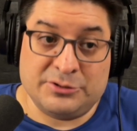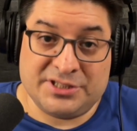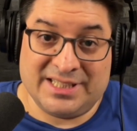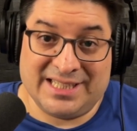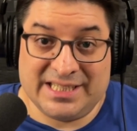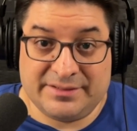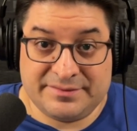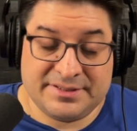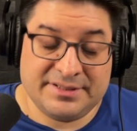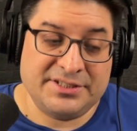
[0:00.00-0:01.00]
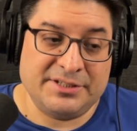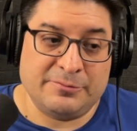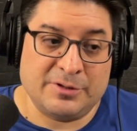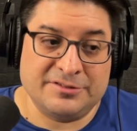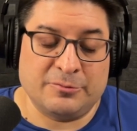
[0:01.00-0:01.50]
she leaves. She
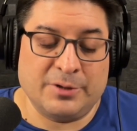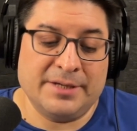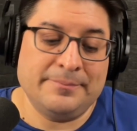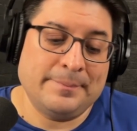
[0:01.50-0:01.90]
runs away,